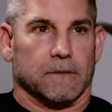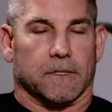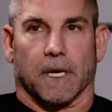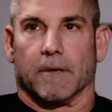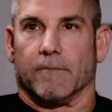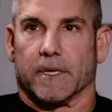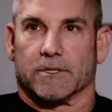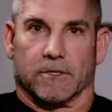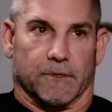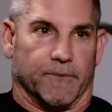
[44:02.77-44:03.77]
Okay, make
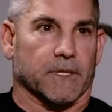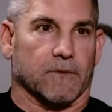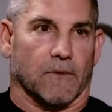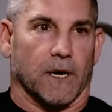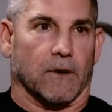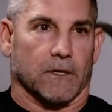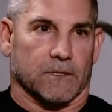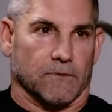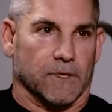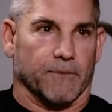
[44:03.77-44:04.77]
sure you pick the right
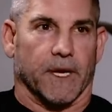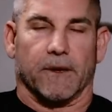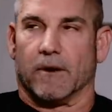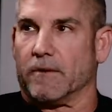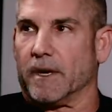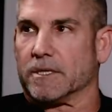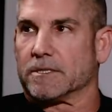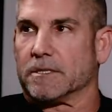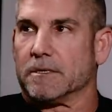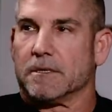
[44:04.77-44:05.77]
horse when you're betting on a
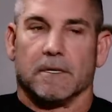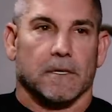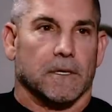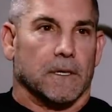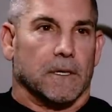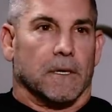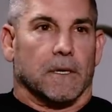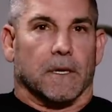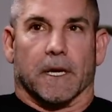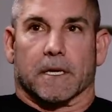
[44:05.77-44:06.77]
race
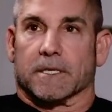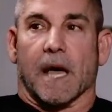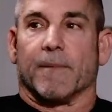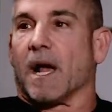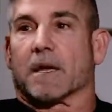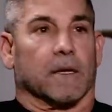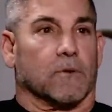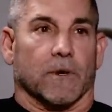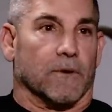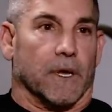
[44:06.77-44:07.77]
because I'm not going to
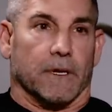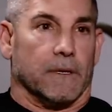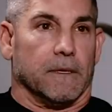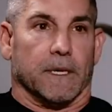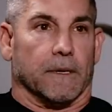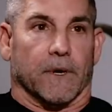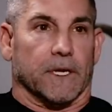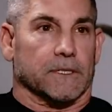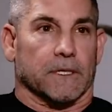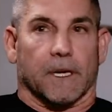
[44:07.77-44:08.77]
quit running mm-hmm. in a
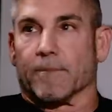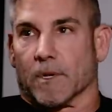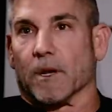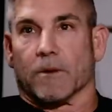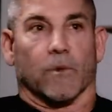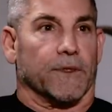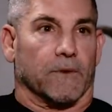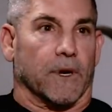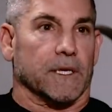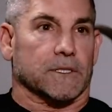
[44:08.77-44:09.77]
race, and I'm going to win
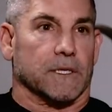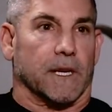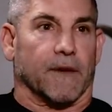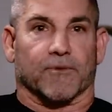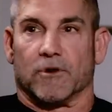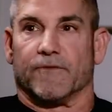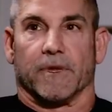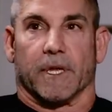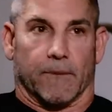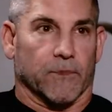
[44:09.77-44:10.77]
the race, and I've
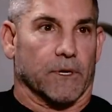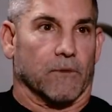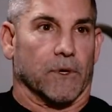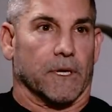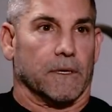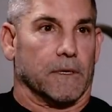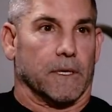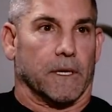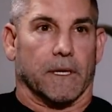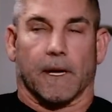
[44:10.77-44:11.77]
proven that I'm going to win,
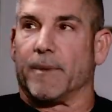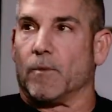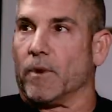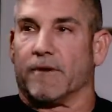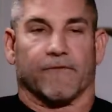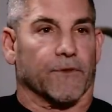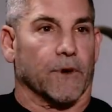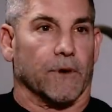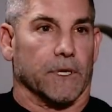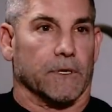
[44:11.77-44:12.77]
and, and, I've been winning for
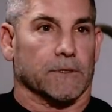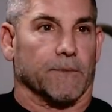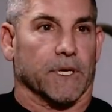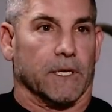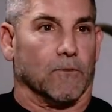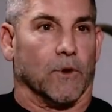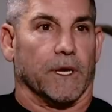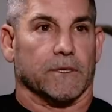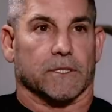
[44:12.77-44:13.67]
30 years. I'm going to keep winning.